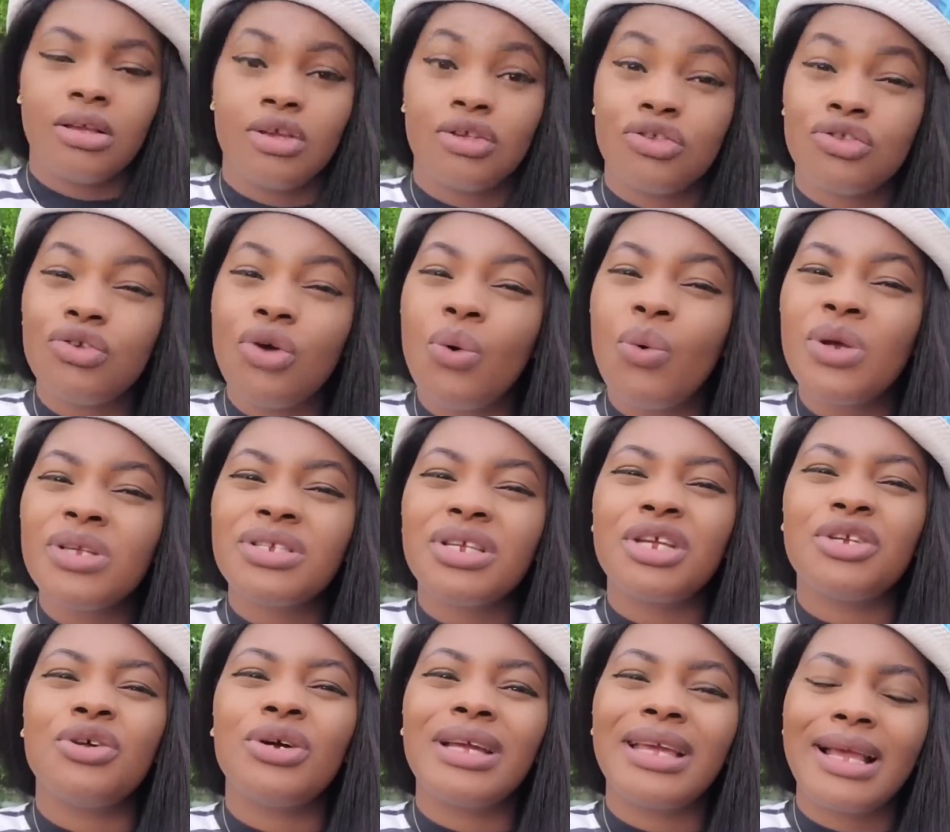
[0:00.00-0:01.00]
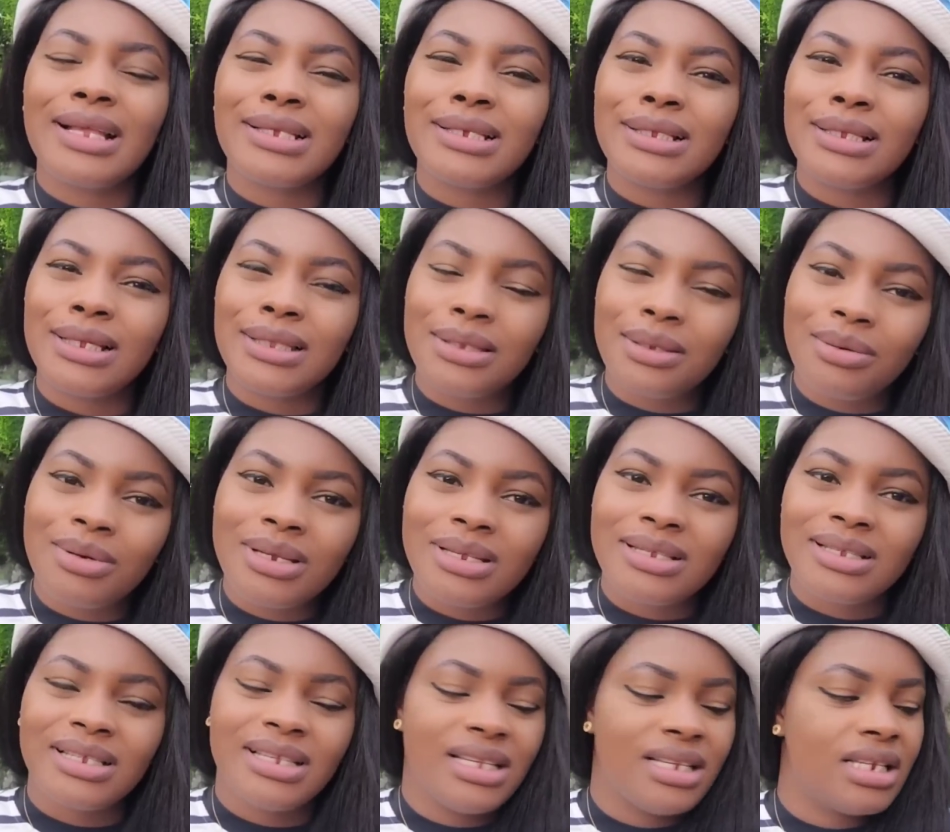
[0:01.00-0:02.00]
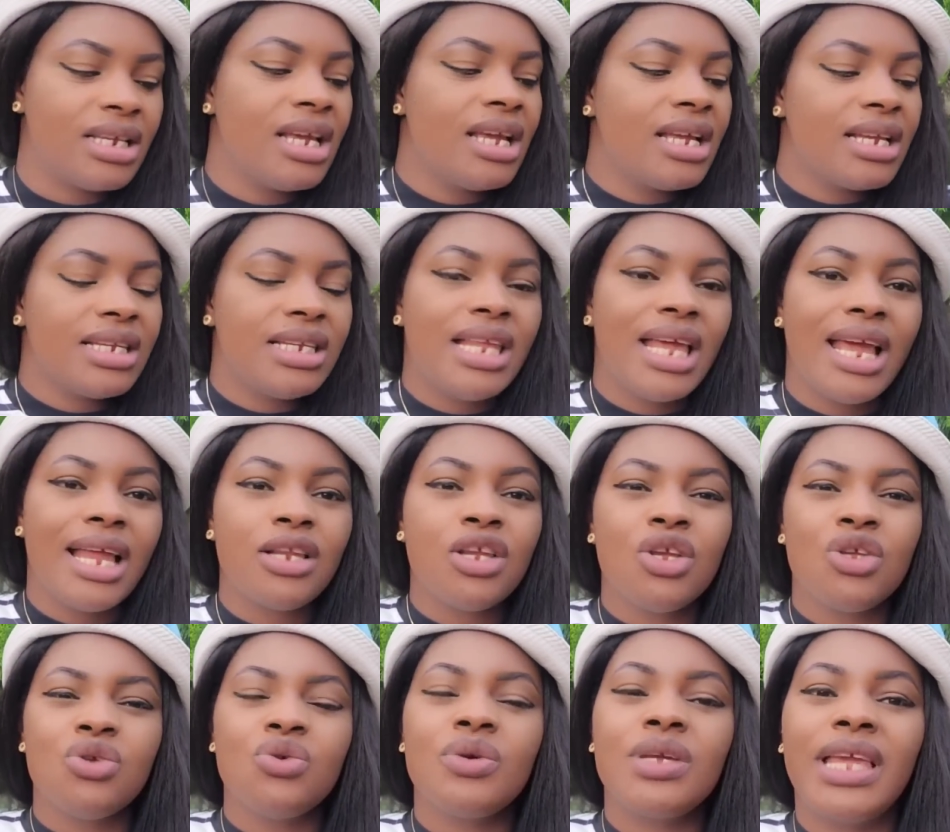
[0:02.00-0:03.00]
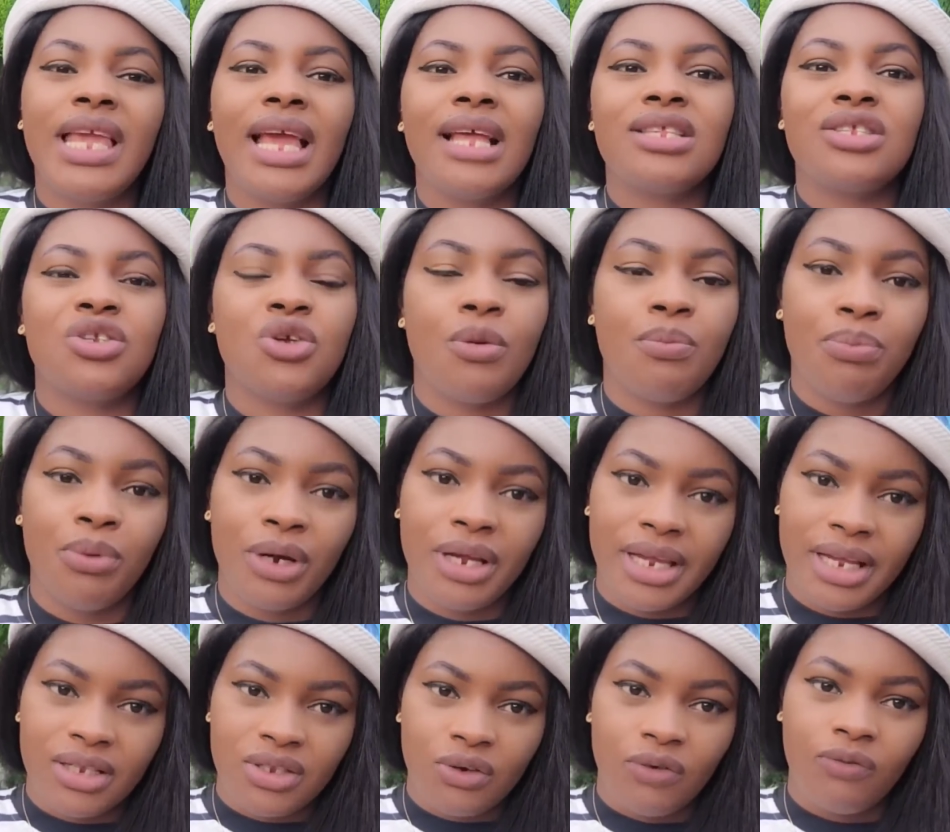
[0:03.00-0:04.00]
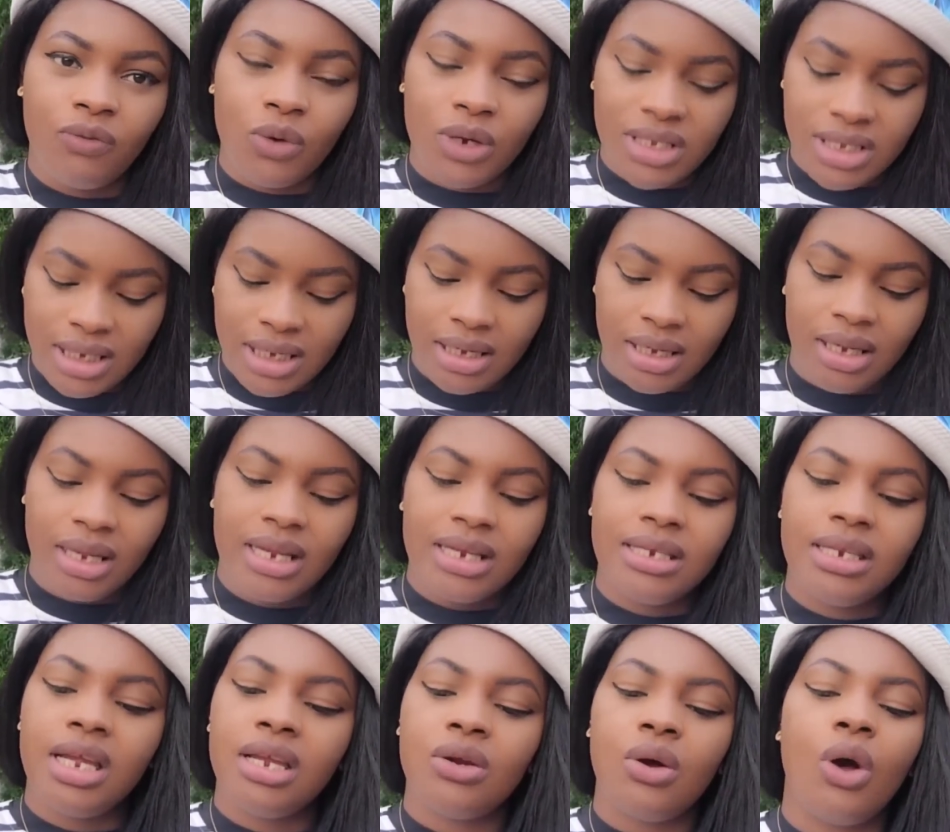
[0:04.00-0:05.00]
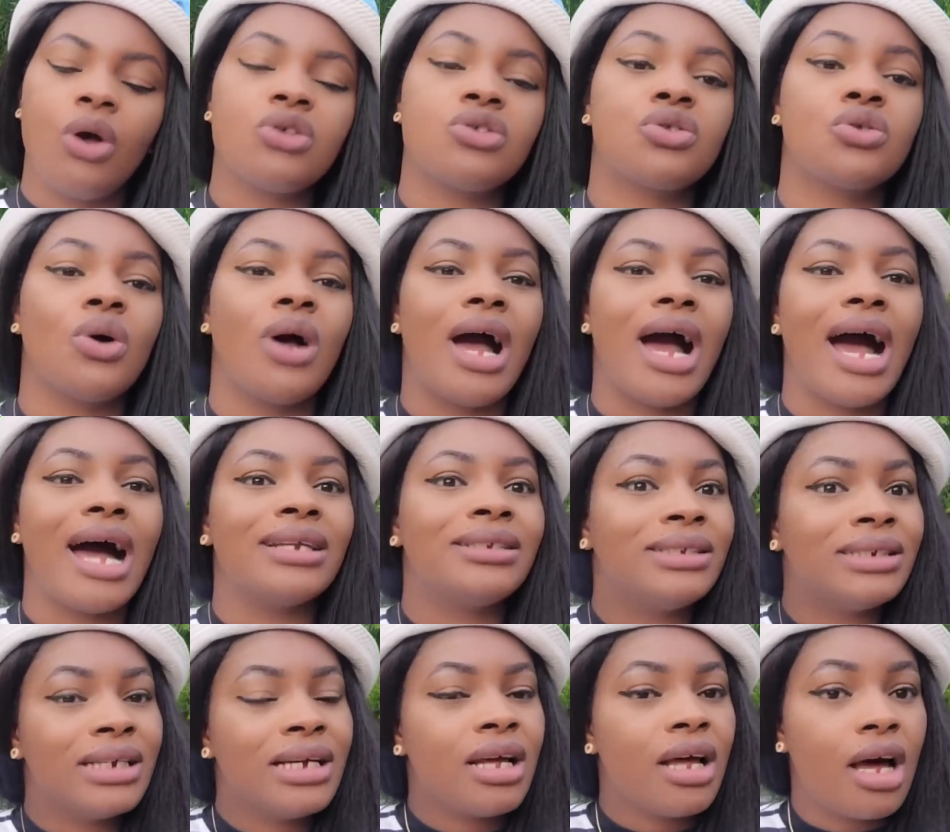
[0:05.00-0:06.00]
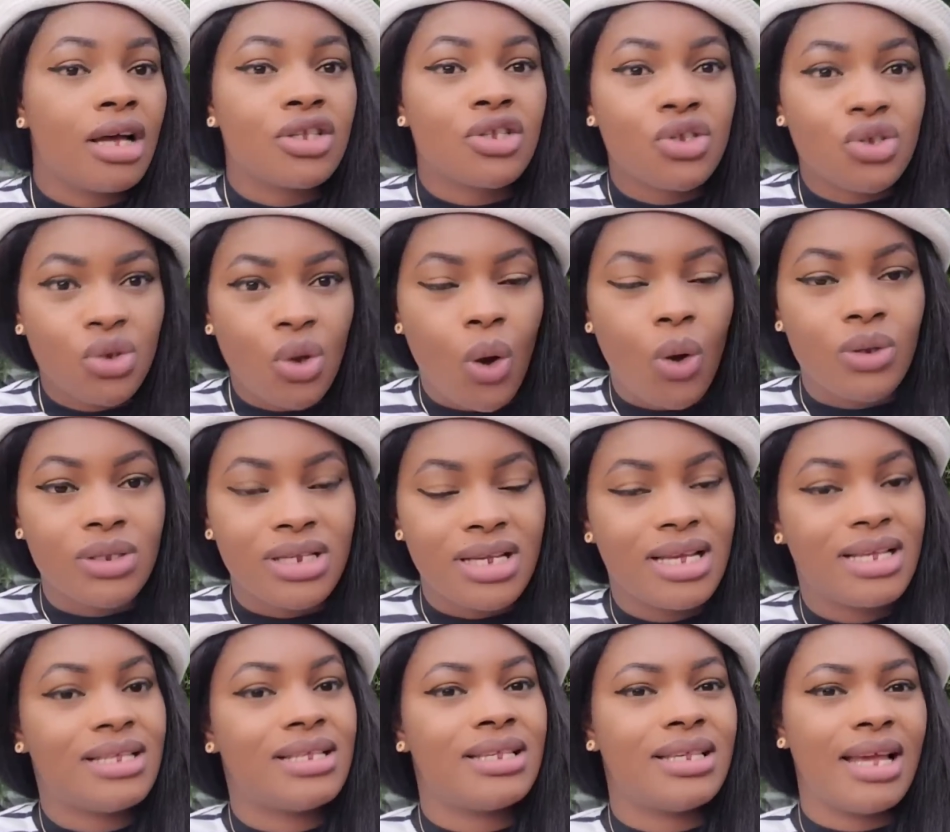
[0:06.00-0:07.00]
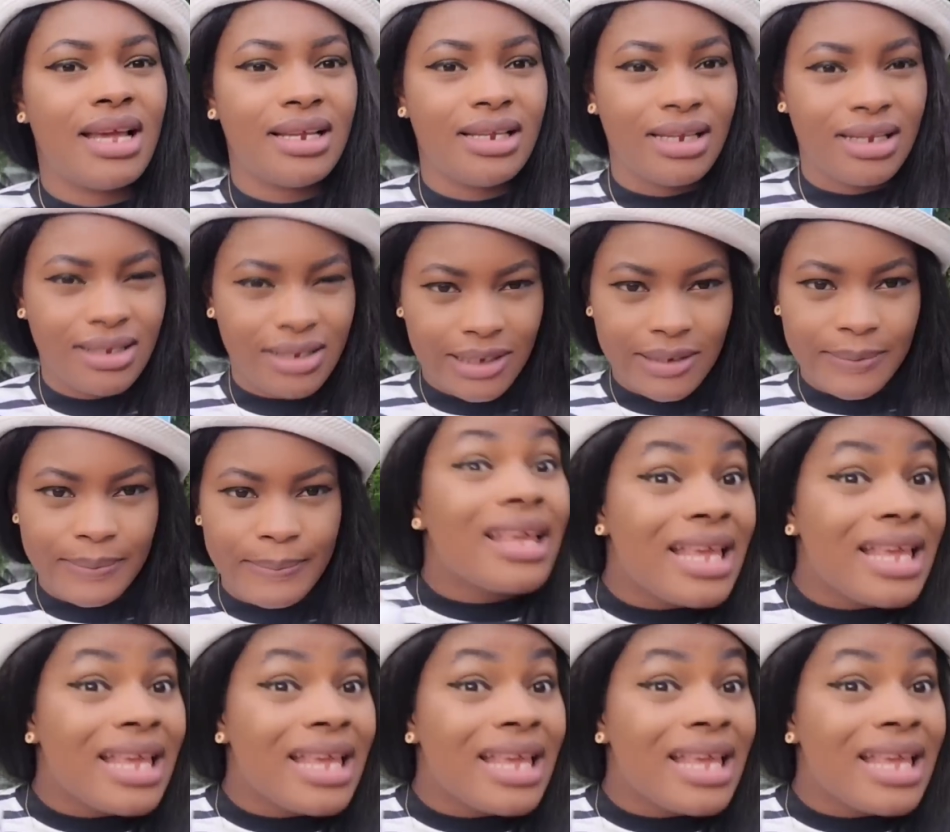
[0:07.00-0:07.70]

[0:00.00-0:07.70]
So once you're done getting the 3 seed, then you get your bucket of water, then also add a salt inside this.